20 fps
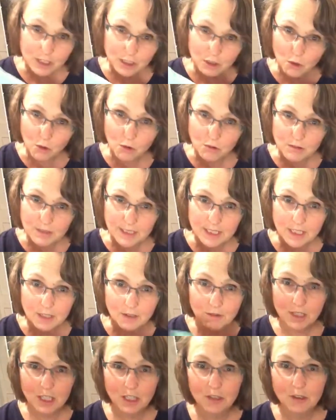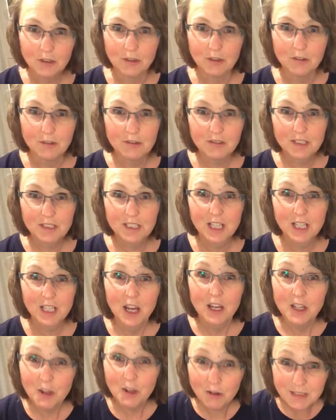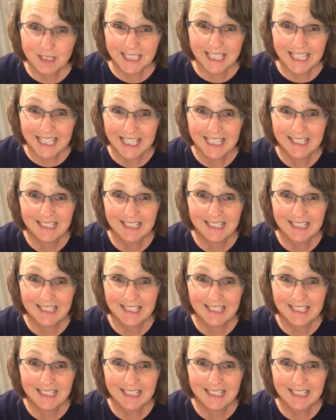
That's what I would generally use, would be my